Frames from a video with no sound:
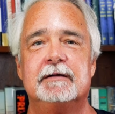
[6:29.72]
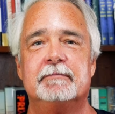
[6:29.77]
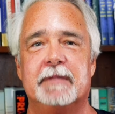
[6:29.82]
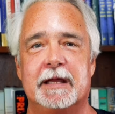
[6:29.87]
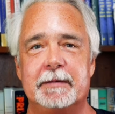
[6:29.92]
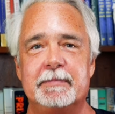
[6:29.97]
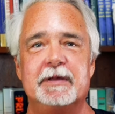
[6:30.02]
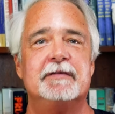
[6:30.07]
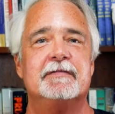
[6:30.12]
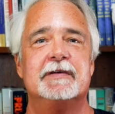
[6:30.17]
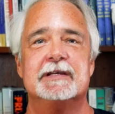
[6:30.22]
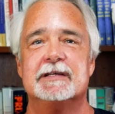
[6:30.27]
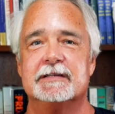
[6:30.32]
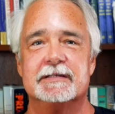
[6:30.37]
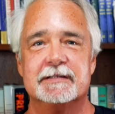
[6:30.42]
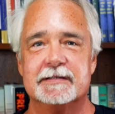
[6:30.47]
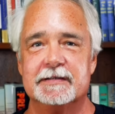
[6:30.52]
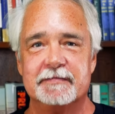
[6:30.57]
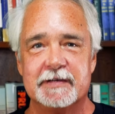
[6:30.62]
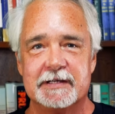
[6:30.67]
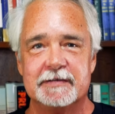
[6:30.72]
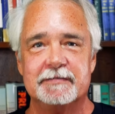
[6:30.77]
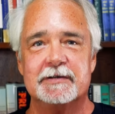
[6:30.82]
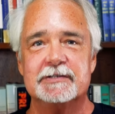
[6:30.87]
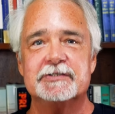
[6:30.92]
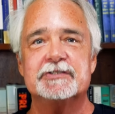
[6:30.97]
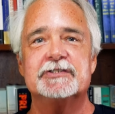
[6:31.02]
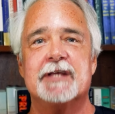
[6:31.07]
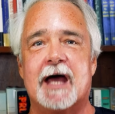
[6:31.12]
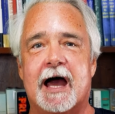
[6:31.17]
Maybe
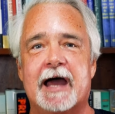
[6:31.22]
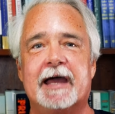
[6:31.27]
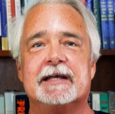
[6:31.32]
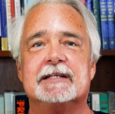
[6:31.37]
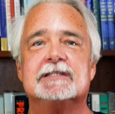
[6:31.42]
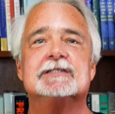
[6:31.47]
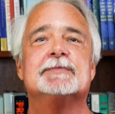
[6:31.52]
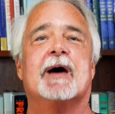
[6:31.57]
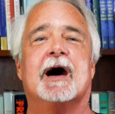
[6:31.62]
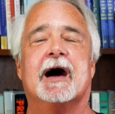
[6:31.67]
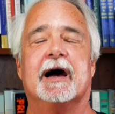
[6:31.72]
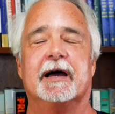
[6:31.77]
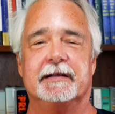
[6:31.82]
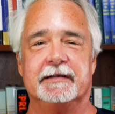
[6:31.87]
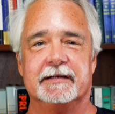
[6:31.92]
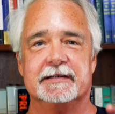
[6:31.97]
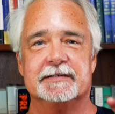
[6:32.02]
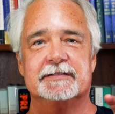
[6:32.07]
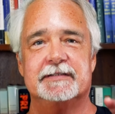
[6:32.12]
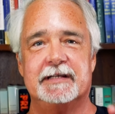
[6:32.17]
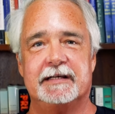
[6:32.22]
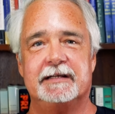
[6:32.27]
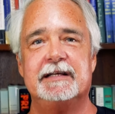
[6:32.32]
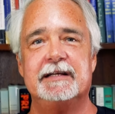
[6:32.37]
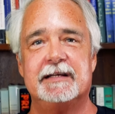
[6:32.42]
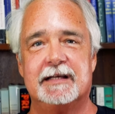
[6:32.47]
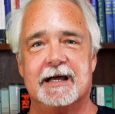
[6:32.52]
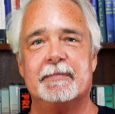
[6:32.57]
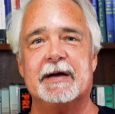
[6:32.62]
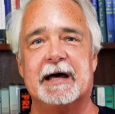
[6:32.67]
there's science behind this. They
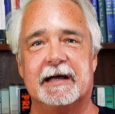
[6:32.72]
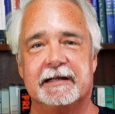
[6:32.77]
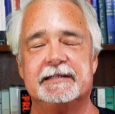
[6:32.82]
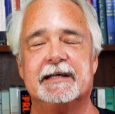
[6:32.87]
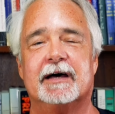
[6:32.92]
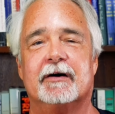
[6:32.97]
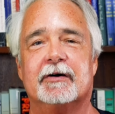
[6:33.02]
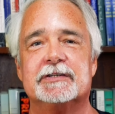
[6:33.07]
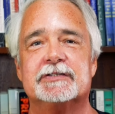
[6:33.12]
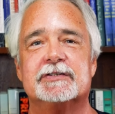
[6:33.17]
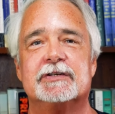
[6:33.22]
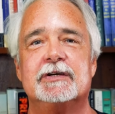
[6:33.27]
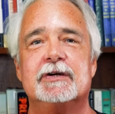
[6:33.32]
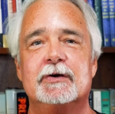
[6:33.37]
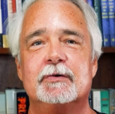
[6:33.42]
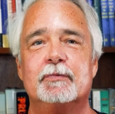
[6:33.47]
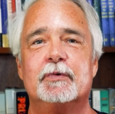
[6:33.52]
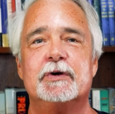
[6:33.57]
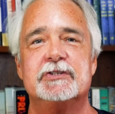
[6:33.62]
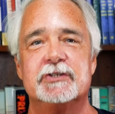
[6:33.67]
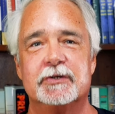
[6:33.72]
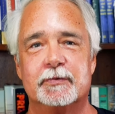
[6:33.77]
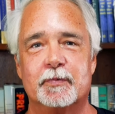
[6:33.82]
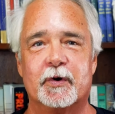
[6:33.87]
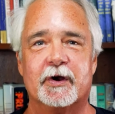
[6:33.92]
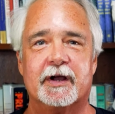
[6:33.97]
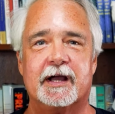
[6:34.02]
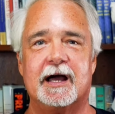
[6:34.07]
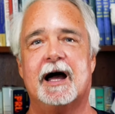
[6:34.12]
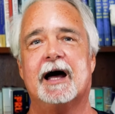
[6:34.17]
need to come out and tell us we should
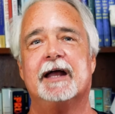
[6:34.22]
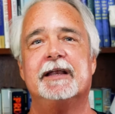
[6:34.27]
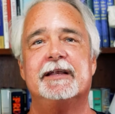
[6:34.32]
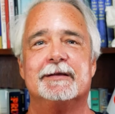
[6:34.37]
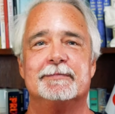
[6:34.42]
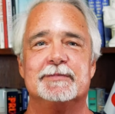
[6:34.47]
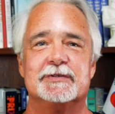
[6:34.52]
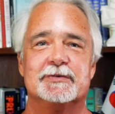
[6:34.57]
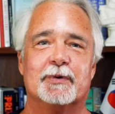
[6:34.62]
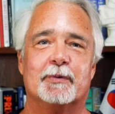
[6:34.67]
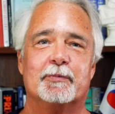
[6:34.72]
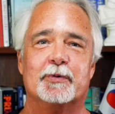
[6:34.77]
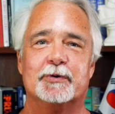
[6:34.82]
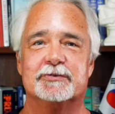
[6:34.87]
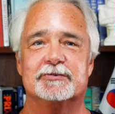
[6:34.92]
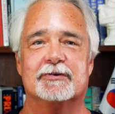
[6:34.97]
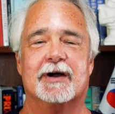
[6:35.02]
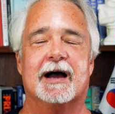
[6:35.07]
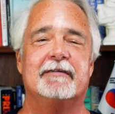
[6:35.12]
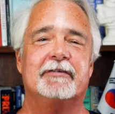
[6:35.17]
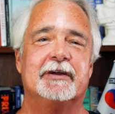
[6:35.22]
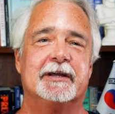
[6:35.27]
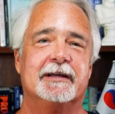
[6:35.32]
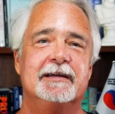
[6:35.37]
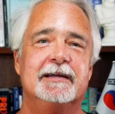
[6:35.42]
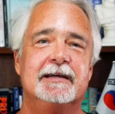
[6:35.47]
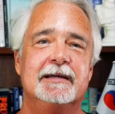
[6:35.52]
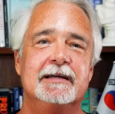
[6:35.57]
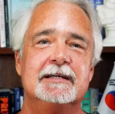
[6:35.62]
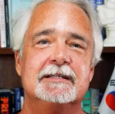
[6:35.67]
wear condoms when we're
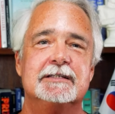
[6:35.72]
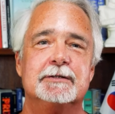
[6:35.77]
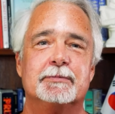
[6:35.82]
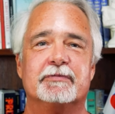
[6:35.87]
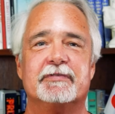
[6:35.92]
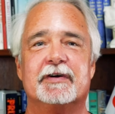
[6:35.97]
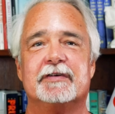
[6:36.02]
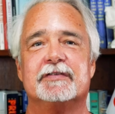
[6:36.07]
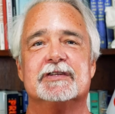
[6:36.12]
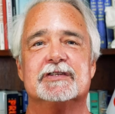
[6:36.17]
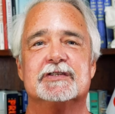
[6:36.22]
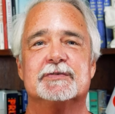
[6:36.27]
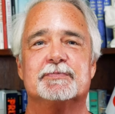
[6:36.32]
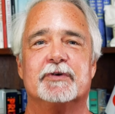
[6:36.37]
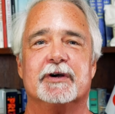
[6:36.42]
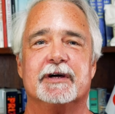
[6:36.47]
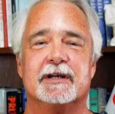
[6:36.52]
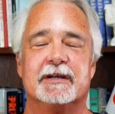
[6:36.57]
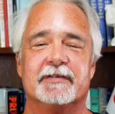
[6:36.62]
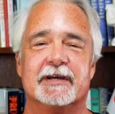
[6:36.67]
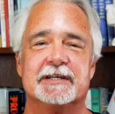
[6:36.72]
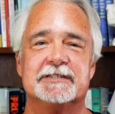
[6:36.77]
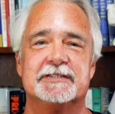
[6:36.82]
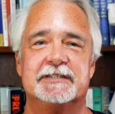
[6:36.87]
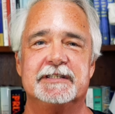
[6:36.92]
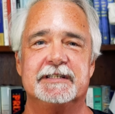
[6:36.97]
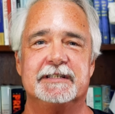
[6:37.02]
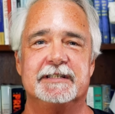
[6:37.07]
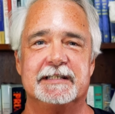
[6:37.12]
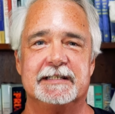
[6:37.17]
driving to prevent the spread of
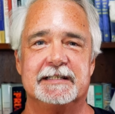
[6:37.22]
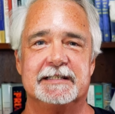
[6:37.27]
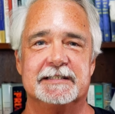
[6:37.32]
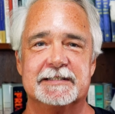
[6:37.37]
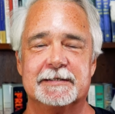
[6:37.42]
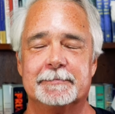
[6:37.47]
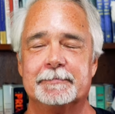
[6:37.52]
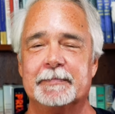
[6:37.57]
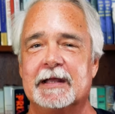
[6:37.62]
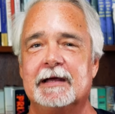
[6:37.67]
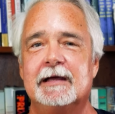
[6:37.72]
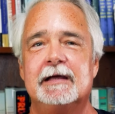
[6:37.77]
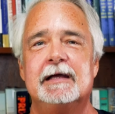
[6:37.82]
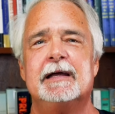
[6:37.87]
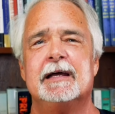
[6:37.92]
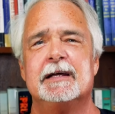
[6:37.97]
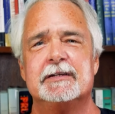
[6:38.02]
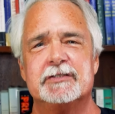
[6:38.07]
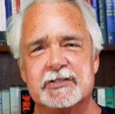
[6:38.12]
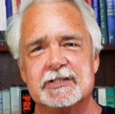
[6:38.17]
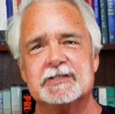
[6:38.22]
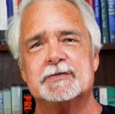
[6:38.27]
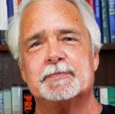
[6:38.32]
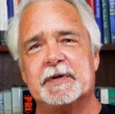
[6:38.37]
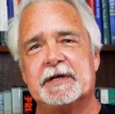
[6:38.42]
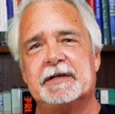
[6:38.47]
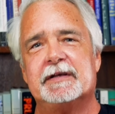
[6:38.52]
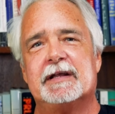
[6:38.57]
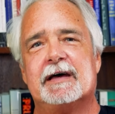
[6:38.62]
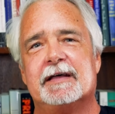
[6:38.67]
STDs. It's just
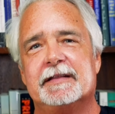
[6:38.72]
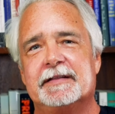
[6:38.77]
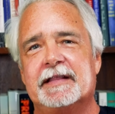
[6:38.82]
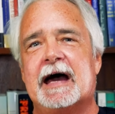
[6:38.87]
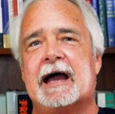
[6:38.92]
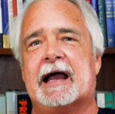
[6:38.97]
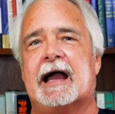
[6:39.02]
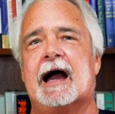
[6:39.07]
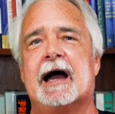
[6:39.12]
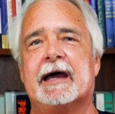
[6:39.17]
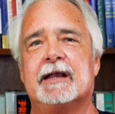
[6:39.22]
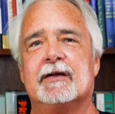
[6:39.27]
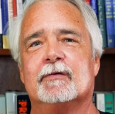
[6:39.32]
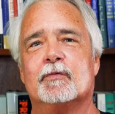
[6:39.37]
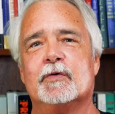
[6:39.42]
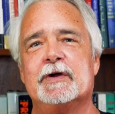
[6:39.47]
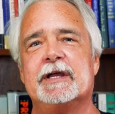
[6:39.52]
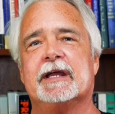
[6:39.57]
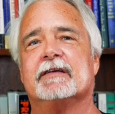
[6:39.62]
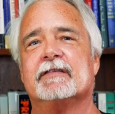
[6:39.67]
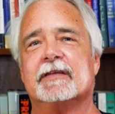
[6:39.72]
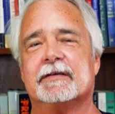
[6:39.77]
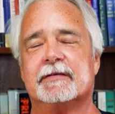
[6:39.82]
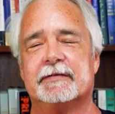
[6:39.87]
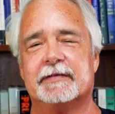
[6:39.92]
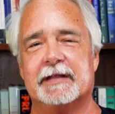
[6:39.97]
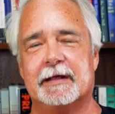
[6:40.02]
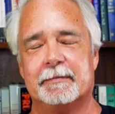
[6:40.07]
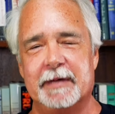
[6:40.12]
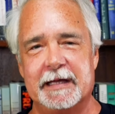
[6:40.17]
been that kind of week
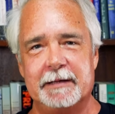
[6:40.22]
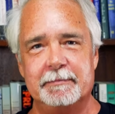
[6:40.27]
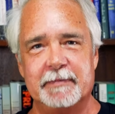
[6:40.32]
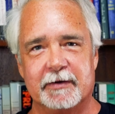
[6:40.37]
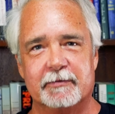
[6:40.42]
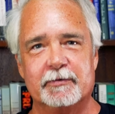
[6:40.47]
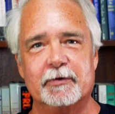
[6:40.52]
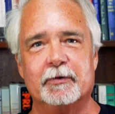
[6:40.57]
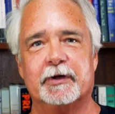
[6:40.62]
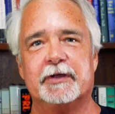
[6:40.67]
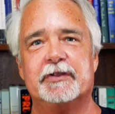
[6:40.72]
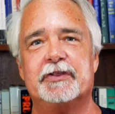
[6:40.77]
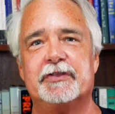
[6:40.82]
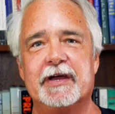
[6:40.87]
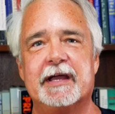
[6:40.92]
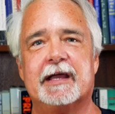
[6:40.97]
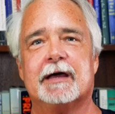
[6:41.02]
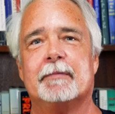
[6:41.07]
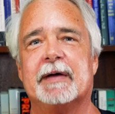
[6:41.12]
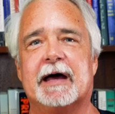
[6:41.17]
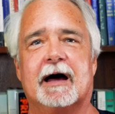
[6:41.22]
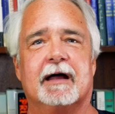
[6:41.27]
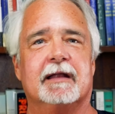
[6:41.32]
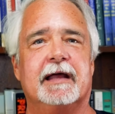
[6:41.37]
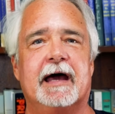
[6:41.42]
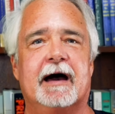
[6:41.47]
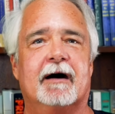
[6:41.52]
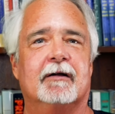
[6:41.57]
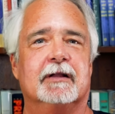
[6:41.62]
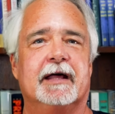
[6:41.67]
that made me really think
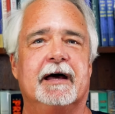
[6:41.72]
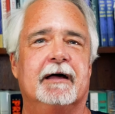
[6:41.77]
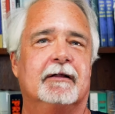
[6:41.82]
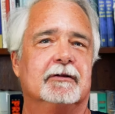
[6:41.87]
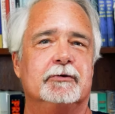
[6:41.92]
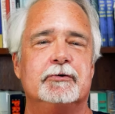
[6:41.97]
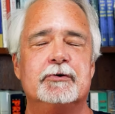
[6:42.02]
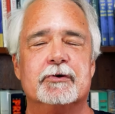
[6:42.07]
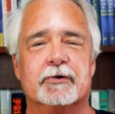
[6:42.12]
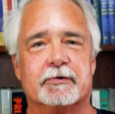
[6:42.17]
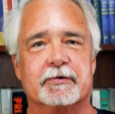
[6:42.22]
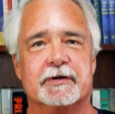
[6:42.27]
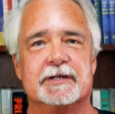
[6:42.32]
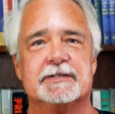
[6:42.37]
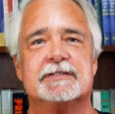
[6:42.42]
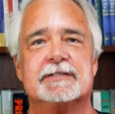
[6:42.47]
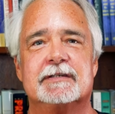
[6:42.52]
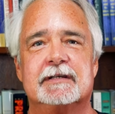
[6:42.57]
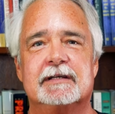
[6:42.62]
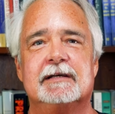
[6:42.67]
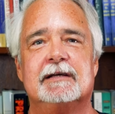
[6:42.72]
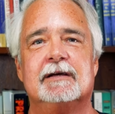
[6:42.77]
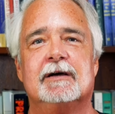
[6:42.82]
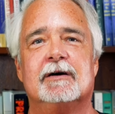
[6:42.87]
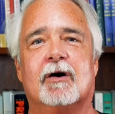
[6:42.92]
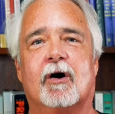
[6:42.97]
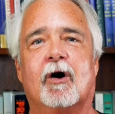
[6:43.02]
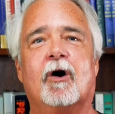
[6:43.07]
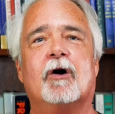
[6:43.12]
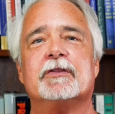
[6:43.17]
about how ludicrous
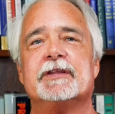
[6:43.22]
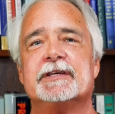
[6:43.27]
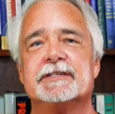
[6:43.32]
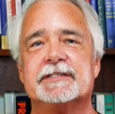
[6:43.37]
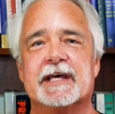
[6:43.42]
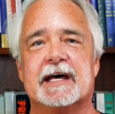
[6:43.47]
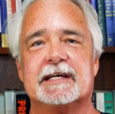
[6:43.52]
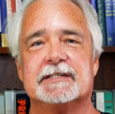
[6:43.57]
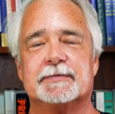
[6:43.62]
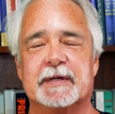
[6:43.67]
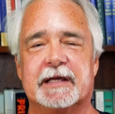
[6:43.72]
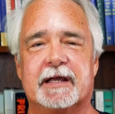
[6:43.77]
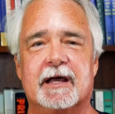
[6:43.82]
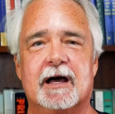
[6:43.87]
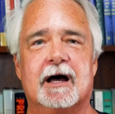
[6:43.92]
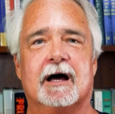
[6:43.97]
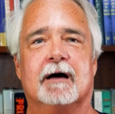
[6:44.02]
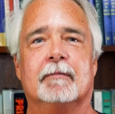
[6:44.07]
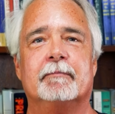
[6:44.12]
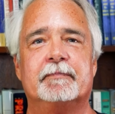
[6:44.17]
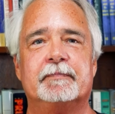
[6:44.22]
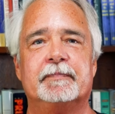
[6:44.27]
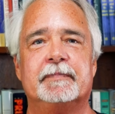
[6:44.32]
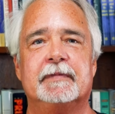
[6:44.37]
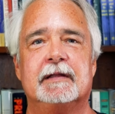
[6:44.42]
all this has become.